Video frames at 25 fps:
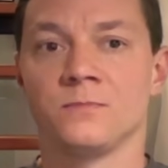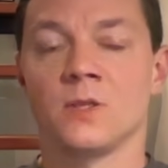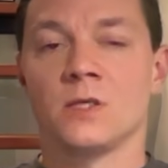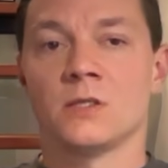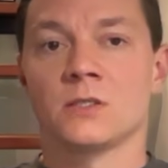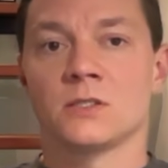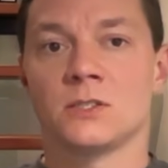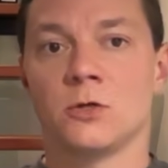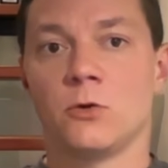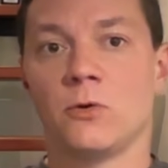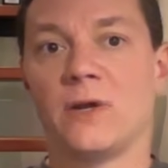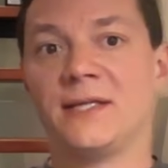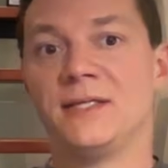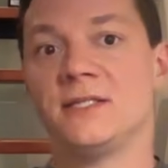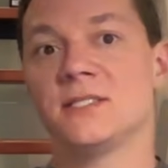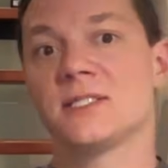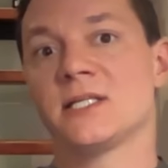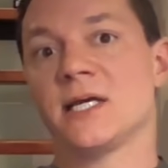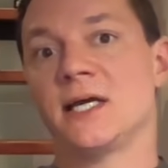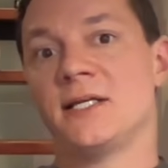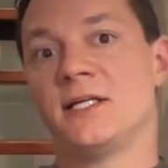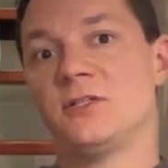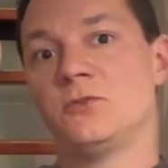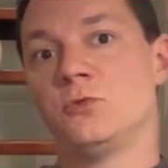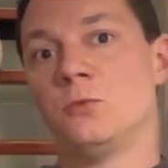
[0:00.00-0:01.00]
So I
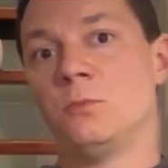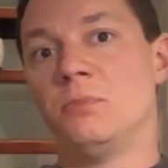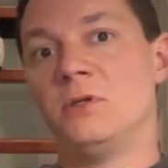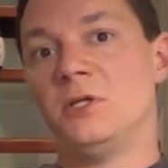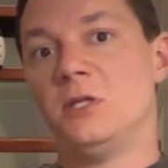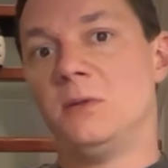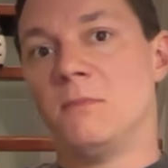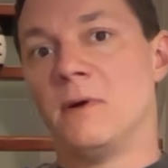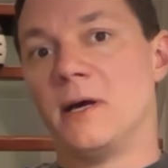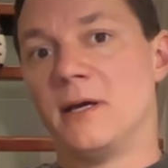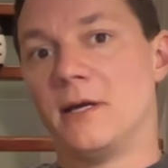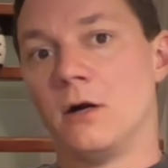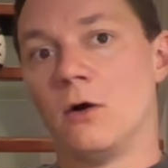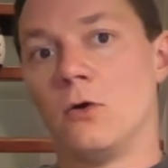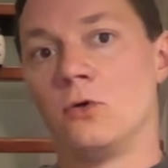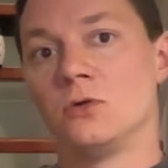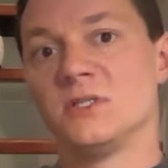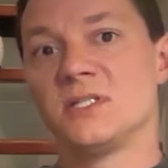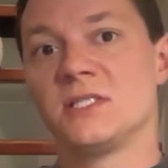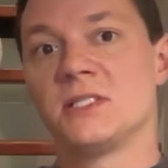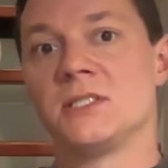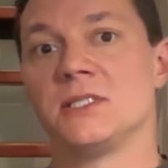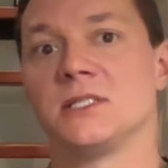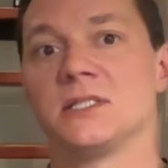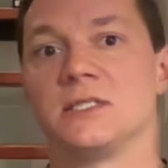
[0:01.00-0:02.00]
decided to build my own
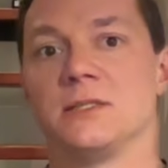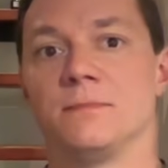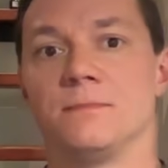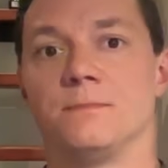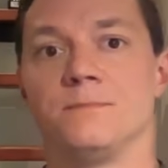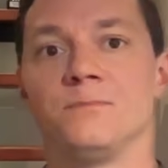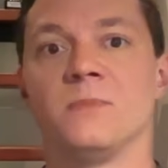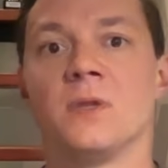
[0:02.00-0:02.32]
system.